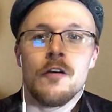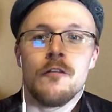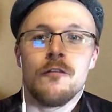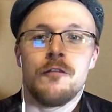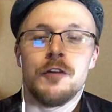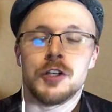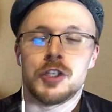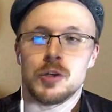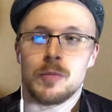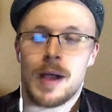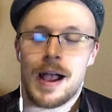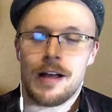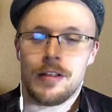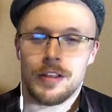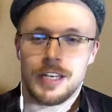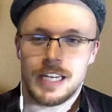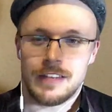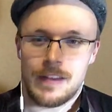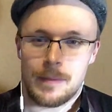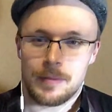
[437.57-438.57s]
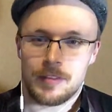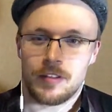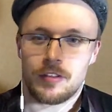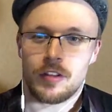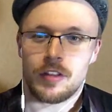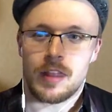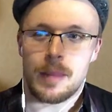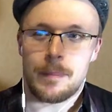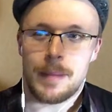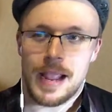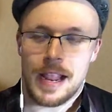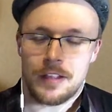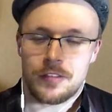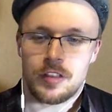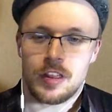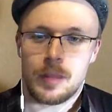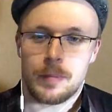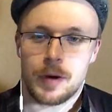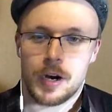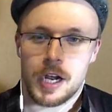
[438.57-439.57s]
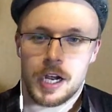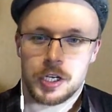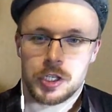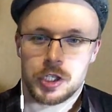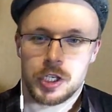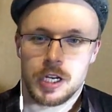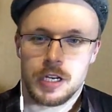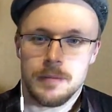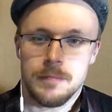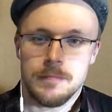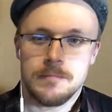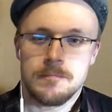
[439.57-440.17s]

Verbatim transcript: The duality of emphasis on the bass and the percussion.